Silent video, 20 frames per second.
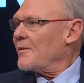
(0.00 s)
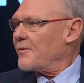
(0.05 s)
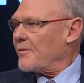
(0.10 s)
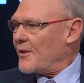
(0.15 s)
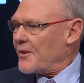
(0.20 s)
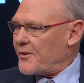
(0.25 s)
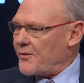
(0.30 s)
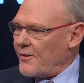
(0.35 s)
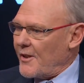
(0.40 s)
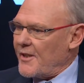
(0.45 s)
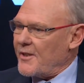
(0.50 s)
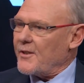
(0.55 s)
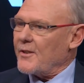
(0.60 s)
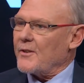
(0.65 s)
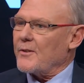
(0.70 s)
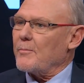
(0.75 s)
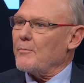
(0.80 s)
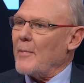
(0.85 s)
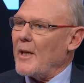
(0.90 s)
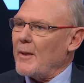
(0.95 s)
The
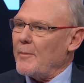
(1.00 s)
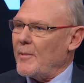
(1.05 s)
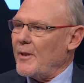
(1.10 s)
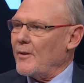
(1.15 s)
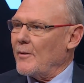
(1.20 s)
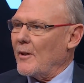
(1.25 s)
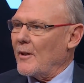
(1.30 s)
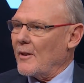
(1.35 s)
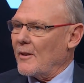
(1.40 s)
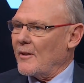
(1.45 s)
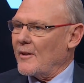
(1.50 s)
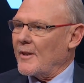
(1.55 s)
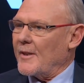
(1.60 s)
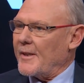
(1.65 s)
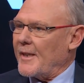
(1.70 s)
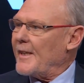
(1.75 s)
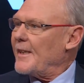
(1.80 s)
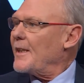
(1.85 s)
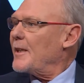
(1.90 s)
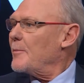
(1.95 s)
frustrations, maybe not on
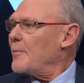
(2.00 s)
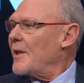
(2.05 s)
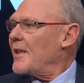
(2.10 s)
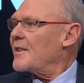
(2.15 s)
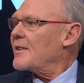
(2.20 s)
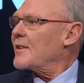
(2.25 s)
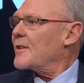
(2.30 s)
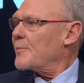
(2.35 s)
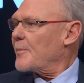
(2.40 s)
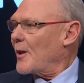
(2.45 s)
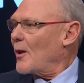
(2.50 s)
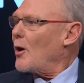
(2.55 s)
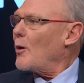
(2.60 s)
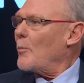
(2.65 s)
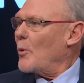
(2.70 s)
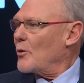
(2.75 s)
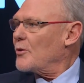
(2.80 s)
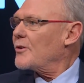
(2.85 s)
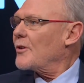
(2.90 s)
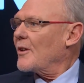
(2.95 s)
a daily basis, but
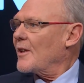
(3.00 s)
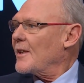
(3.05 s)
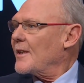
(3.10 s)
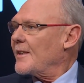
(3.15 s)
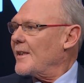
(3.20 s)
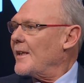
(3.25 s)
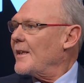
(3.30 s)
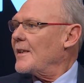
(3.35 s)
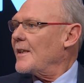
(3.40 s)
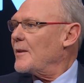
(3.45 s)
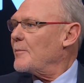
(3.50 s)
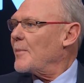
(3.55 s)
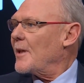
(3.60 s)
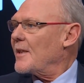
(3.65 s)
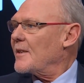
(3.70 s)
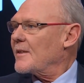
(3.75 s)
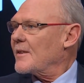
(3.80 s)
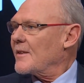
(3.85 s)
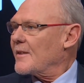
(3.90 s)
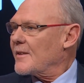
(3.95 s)
almost on a daily
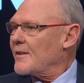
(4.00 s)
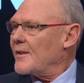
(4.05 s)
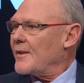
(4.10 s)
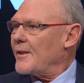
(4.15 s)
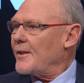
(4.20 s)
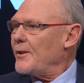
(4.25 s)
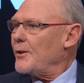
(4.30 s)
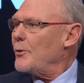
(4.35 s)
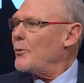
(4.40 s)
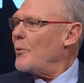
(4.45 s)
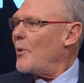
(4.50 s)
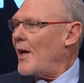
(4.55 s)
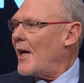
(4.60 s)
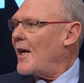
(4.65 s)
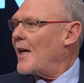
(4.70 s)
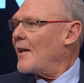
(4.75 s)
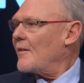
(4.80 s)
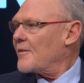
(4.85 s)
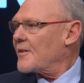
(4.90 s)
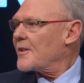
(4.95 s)
basis, you
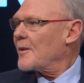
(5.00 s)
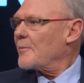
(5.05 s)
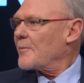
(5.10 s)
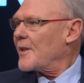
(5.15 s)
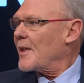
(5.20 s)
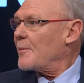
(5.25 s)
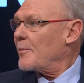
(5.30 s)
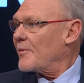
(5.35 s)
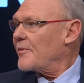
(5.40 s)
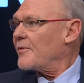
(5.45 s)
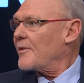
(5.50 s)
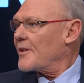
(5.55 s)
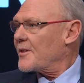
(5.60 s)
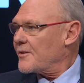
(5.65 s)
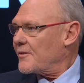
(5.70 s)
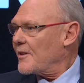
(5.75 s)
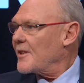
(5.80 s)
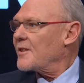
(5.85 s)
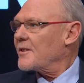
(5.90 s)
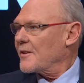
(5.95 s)
have some type of
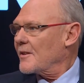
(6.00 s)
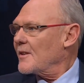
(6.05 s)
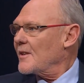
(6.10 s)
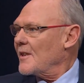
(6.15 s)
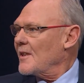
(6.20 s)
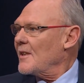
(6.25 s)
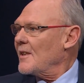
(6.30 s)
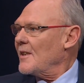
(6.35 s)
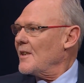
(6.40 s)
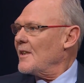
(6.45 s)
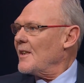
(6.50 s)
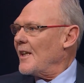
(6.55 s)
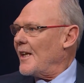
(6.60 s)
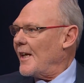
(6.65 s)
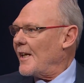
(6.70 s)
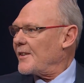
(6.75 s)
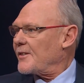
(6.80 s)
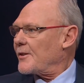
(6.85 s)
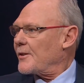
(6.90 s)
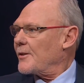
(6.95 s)
frustration
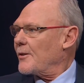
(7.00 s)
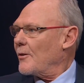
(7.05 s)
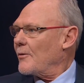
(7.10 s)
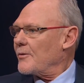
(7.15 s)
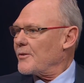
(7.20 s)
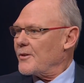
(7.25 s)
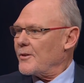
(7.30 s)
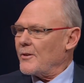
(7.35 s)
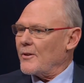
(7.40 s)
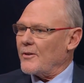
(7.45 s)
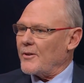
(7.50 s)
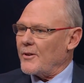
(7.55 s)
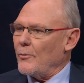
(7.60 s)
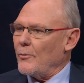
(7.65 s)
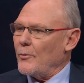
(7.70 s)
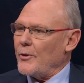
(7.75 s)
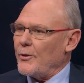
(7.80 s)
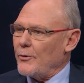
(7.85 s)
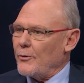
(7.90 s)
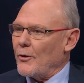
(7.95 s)
as a coach.
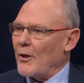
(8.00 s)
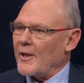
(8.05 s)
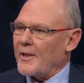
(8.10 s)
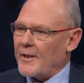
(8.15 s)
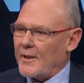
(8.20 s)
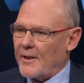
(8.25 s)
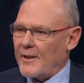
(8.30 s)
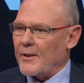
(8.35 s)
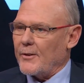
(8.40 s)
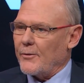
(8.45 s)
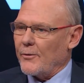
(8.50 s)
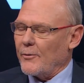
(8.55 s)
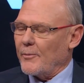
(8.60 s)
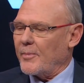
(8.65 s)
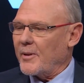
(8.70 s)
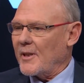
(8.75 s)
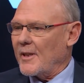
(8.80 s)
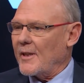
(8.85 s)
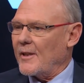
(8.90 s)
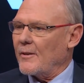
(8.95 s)
you're not getting
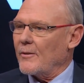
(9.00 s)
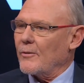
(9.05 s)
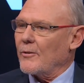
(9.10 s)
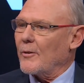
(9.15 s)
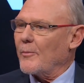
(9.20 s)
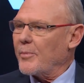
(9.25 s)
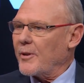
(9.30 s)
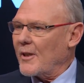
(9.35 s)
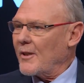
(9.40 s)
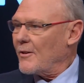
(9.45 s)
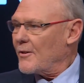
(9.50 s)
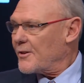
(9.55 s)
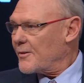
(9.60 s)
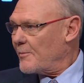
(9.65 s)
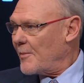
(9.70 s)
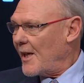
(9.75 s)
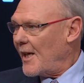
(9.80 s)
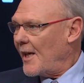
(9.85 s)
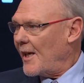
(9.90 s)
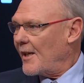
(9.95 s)
to a player, or a
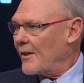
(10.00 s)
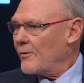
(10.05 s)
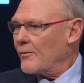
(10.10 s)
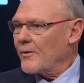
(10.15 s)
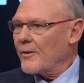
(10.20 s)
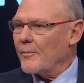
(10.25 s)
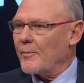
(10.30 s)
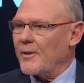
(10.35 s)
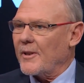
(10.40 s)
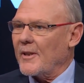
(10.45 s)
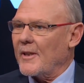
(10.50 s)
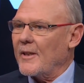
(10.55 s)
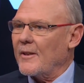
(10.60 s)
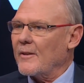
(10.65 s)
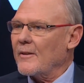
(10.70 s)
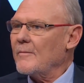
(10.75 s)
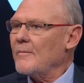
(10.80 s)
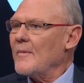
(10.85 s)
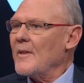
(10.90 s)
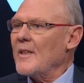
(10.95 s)
player's mad, or the
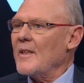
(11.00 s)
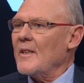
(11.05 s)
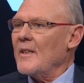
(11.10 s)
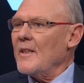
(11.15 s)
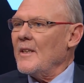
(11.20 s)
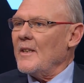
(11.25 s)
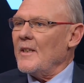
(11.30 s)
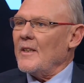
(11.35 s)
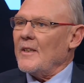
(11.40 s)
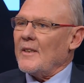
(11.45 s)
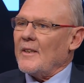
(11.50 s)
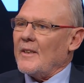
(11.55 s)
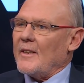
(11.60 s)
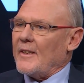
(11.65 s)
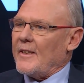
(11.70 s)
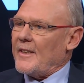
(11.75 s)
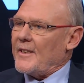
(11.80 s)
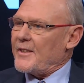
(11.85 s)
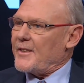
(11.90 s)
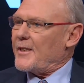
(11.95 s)
player
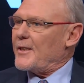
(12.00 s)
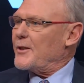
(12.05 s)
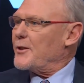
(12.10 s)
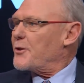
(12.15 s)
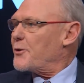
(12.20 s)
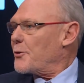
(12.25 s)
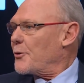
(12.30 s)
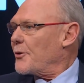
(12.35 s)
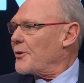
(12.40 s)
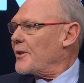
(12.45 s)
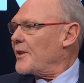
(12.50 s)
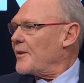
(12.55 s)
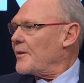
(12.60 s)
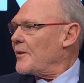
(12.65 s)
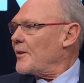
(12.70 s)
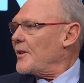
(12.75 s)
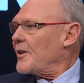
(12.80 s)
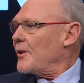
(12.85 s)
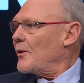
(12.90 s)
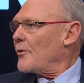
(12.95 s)
is injured,
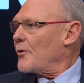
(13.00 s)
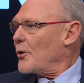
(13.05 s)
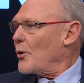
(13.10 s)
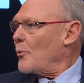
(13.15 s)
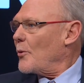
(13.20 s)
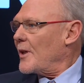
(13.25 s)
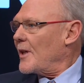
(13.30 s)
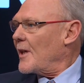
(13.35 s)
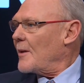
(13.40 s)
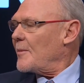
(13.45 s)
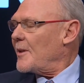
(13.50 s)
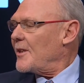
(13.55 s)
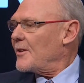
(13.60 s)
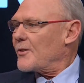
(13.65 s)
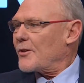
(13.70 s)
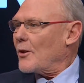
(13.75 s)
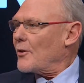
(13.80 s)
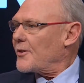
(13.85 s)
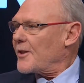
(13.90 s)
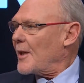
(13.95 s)
and you don't know when. I
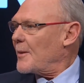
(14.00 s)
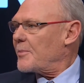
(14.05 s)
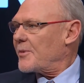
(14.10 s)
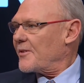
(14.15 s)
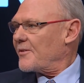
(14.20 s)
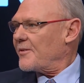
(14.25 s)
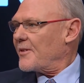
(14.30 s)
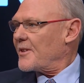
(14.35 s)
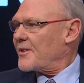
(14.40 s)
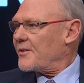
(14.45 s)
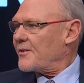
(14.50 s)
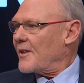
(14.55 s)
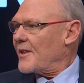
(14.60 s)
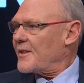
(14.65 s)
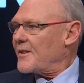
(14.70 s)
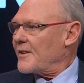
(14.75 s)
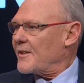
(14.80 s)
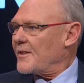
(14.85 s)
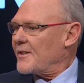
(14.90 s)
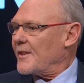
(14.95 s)
mean, there's all types of
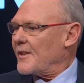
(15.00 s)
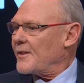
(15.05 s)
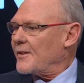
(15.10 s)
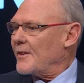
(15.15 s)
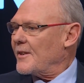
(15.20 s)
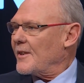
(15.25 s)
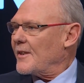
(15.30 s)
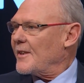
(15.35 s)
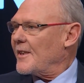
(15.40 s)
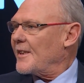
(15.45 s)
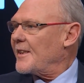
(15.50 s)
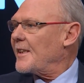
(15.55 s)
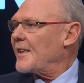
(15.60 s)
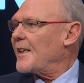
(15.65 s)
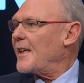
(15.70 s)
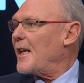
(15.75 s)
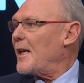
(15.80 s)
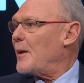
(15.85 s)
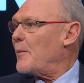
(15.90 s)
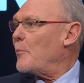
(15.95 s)
frustrations that
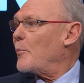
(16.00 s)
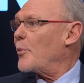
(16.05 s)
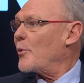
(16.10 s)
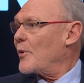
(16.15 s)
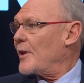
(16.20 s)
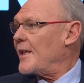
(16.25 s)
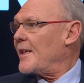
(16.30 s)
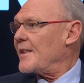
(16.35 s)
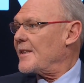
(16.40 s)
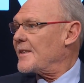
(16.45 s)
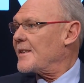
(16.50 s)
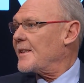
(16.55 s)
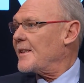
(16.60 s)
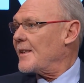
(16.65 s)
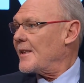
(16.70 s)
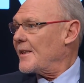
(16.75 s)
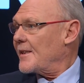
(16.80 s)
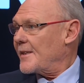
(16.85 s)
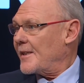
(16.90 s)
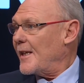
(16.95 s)
the game brings
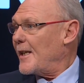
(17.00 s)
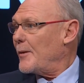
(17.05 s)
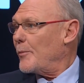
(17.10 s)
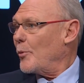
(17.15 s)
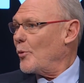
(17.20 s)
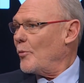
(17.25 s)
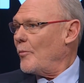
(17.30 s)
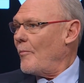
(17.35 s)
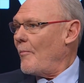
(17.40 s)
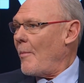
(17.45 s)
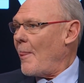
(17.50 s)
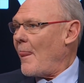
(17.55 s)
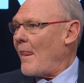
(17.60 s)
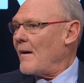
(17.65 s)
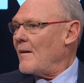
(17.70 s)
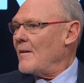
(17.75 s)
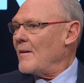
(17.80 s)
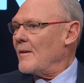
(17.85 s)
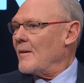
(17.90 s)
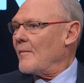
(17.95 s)
to the table
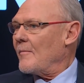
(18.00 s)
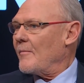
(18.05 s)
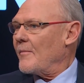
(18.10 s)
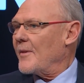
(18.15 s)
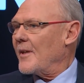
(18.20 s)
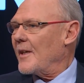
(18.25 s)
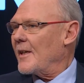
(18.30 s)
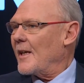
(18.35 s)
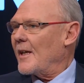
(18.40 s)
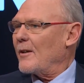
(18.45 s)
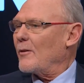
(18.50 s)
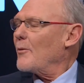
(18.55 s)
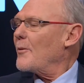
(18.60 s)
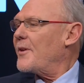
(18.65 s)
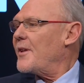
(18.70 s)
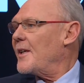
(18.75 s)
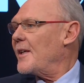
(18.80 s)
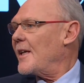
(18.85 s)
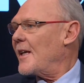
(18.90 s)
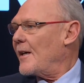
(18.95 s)
that I
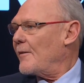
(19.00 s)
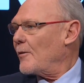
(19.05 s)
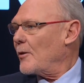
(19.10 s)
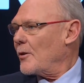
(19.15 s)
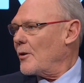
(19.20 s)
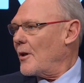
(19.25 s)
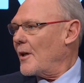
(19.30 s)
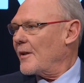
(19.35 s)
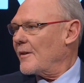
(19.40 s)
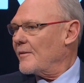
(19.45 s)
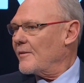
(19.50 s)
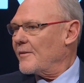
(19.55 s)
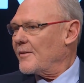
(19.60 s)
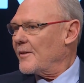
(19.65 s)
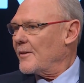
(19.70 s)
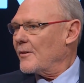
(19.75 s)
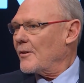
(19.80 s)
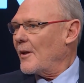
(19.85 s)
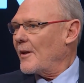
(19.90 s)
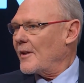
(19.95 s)
don't think have a lot
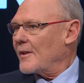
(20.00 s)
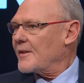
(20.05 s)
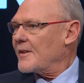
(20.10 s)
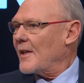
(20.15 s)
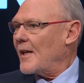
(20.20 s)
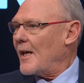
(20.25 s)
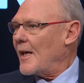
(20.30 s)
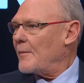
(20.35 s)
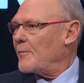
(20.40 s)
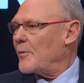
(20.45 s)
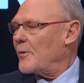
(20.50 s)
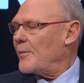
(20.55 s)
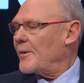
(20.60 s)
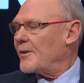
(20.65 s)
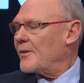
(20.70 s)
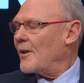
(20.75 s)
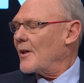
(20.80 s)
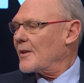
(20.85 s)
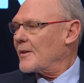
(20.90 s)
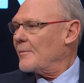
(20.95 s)
of time to
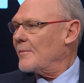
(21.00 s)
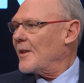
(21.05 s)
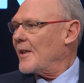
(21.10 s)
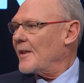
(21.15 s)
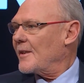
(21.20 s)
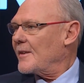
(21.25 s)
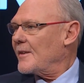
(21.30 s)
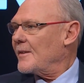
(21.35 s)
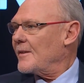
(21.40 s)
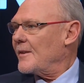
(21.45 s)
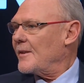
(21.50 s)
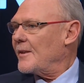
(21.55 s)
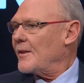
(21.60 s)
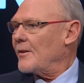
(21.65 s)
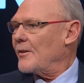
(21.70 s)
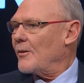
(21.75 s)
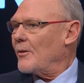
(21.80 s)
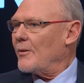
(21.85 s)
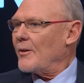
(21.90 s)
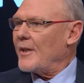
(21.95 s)
be talked about,
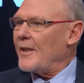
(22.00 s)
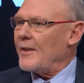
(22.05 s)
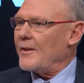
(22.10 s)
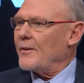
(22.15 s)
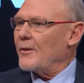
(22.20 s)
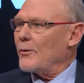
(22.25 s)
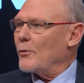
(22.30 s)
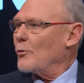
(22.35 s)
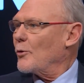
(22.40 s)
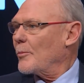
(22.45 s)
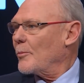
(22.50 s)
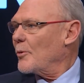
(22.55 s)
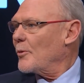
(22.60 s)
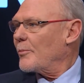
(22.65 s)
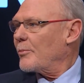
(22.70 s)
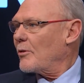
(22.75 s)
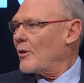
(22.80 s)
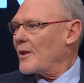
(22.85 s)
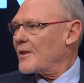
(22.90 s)
you know, in the normal